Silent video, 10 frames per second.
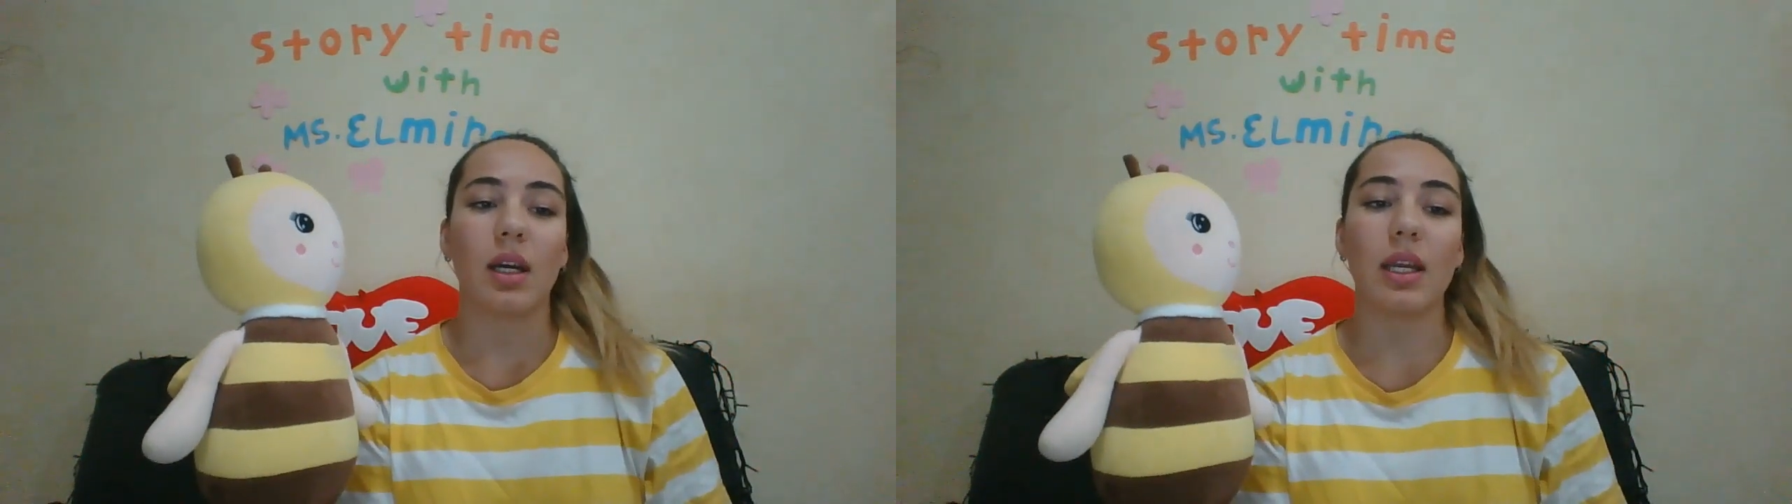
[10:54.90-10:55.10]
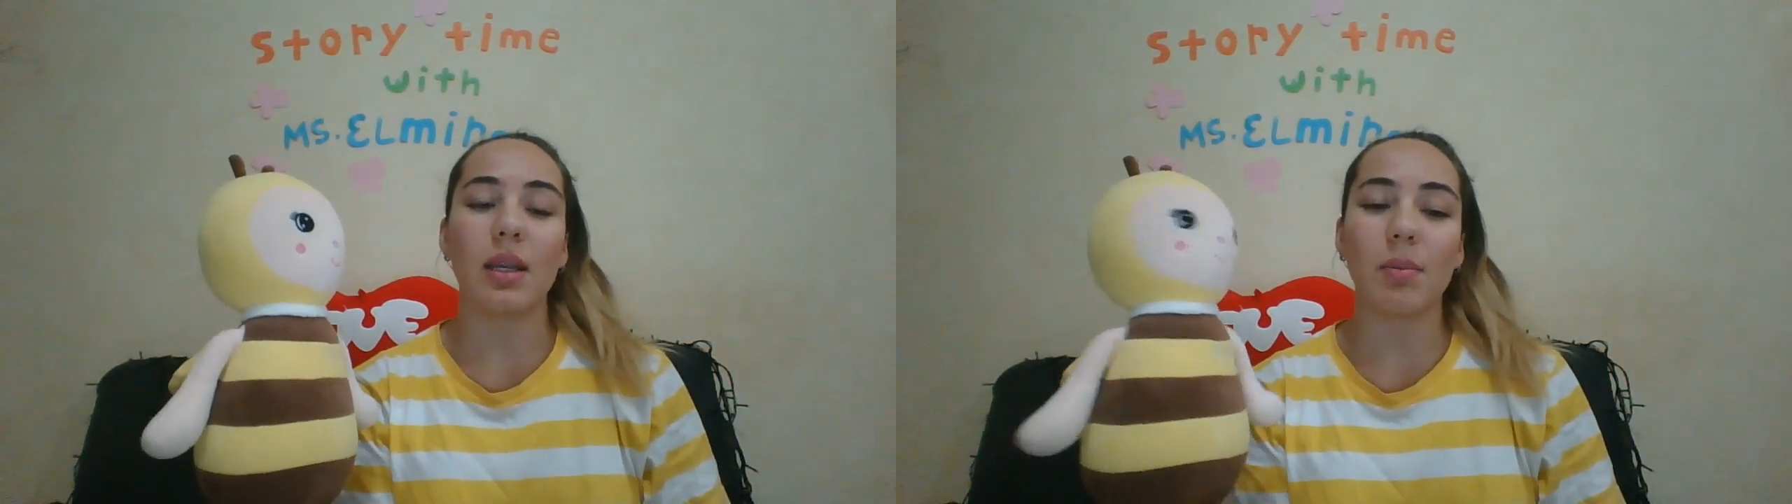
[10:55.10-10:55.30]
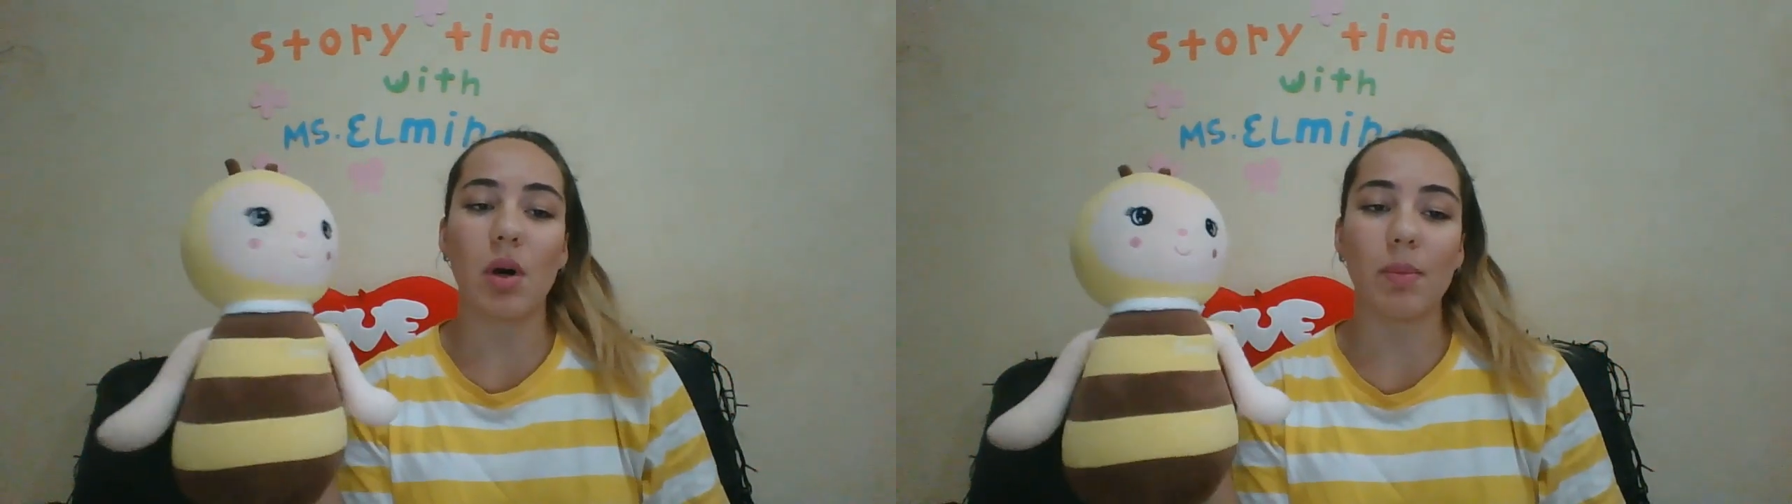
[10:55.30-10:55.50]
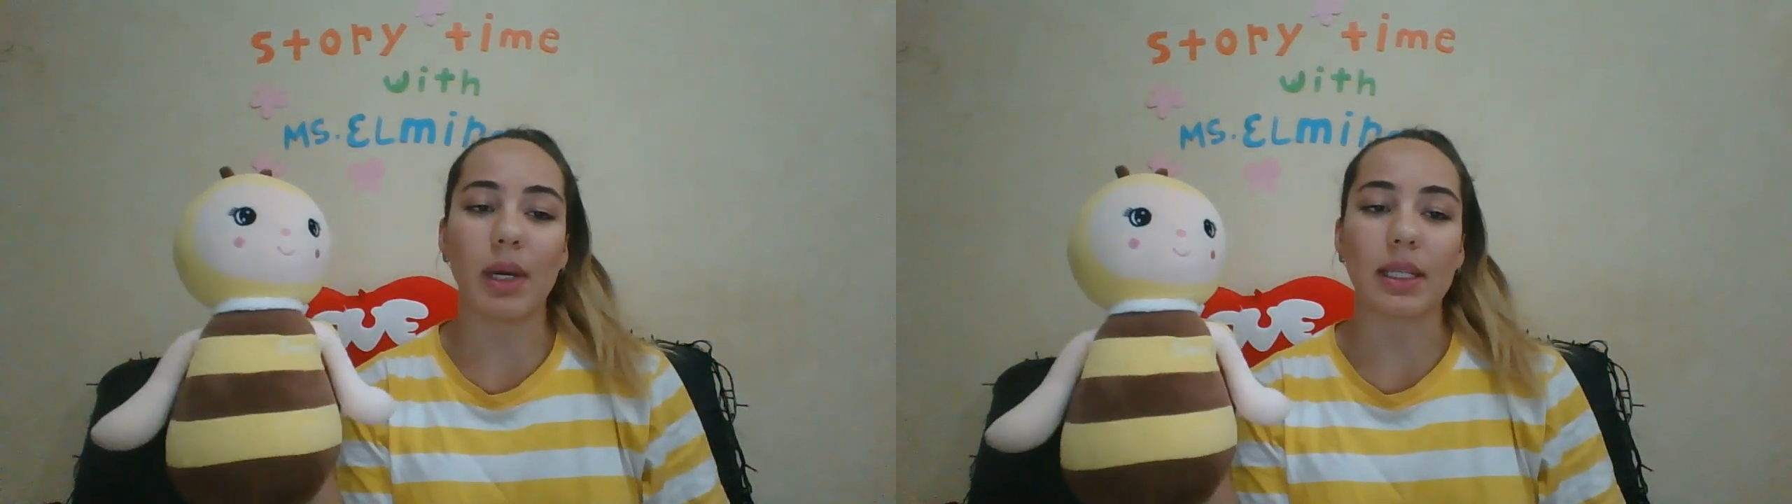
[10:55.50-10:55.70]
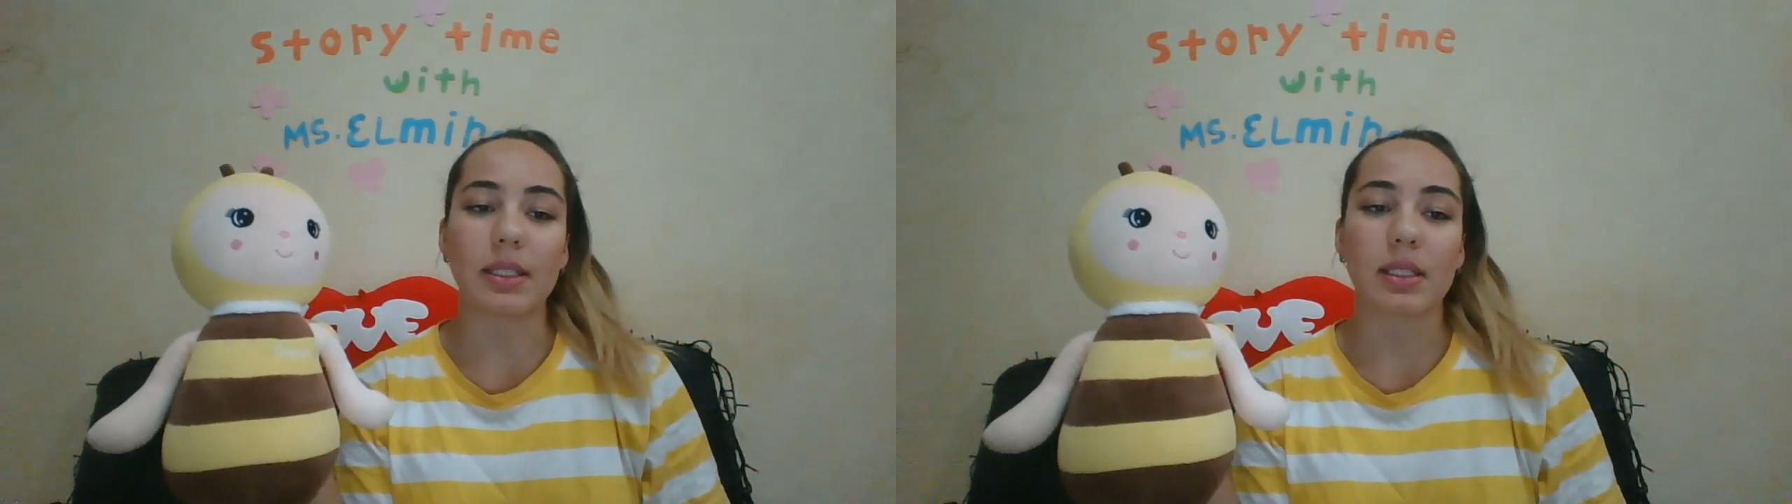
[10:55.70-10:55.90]
In a
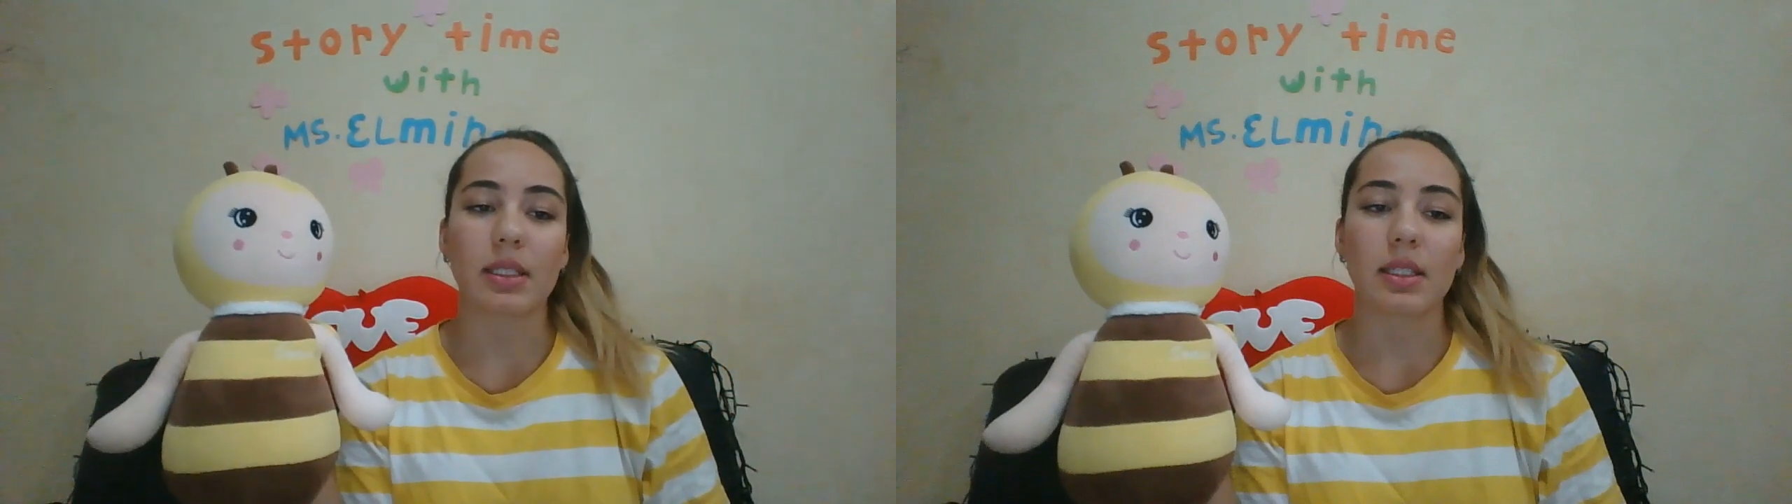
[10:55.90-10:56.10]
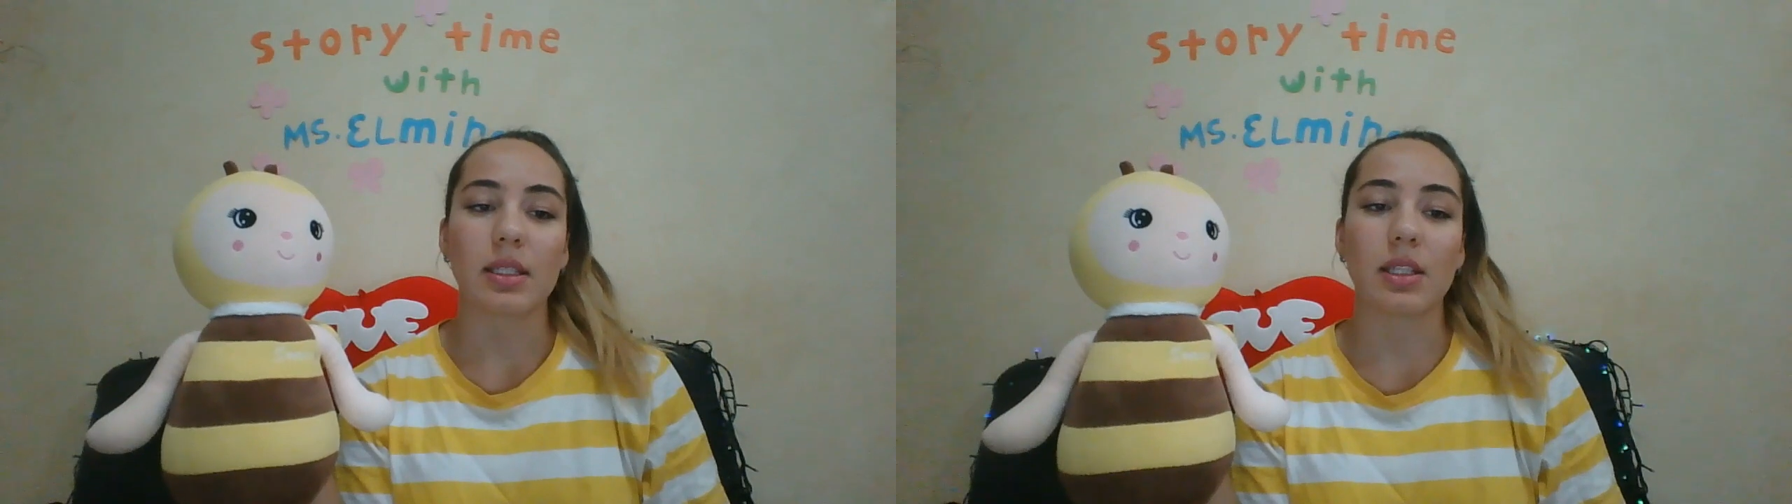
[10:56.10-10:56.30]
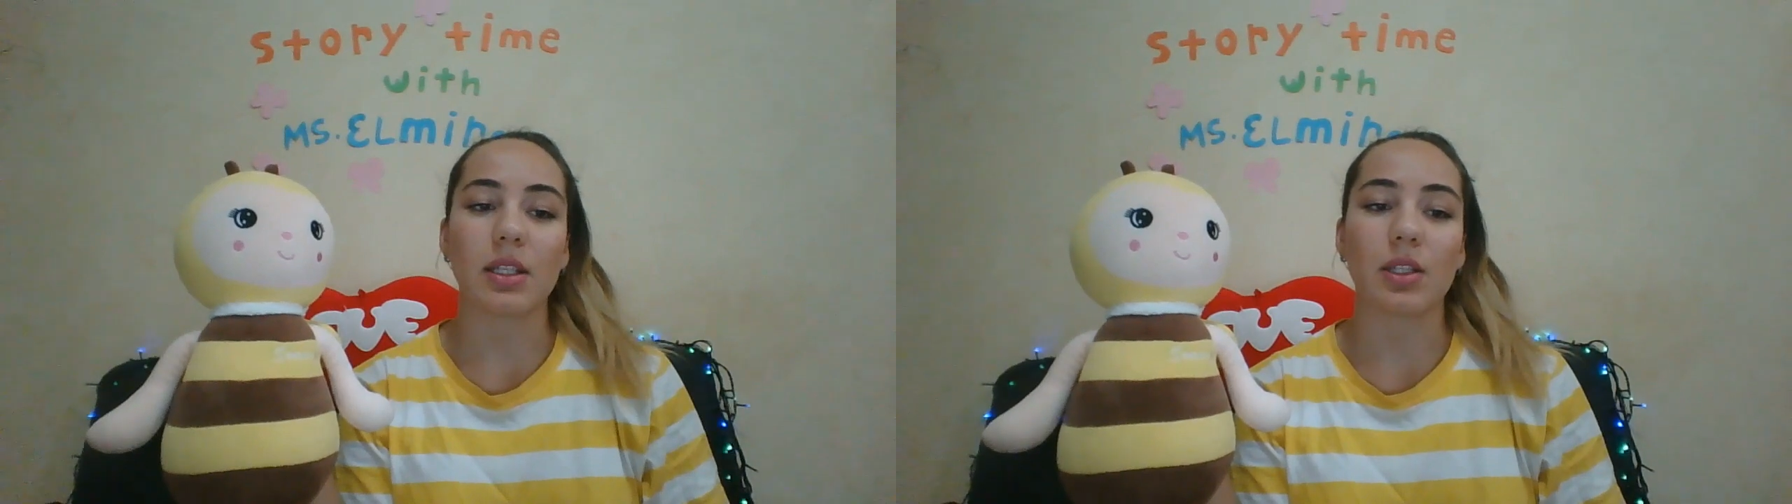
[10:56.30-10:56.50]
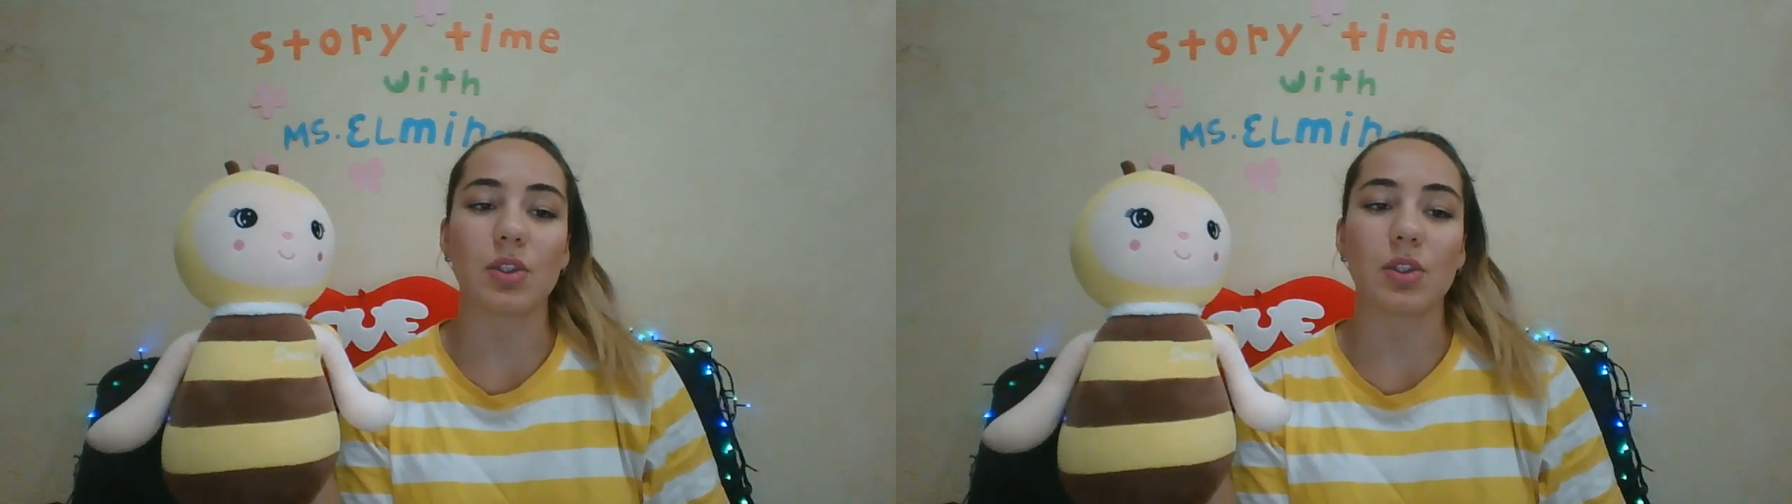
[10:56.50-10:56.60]
moment, the